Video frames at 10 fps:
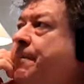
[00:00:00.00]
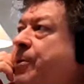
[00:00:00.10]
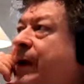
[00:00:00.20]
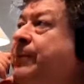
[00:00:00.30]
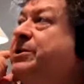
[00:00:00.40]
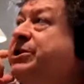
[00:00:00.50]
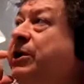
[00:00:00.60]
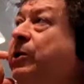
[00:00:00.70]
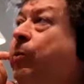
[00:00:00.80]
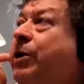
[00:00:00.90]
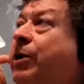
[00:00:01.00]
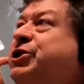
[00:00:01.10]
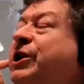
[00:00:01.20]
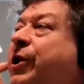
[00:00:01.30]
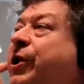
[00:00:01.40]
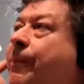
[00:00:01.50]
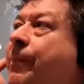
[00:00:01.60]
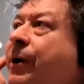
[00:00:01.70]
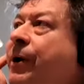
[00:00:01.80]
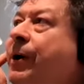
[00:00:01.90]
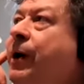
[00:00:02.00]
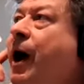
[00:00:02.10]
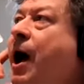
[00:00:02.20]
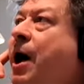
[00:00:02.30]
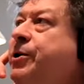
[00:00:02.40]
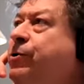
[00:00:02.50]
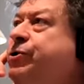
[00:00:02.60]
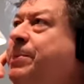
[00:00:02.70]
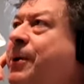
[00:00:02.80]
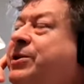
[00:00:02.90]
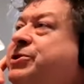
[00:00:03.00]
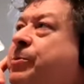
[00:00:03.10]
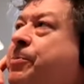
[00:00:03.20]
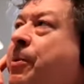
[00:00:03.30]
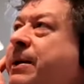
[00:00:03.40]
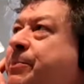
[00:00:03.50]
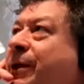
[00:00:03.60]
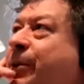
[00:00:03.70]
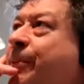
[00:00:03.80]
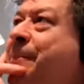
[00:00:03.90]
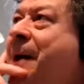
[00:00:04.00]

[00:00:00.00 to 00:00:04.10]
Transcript: We I, were still I, watching them uh, you could, to be honest, you could probably bring them. They're back. like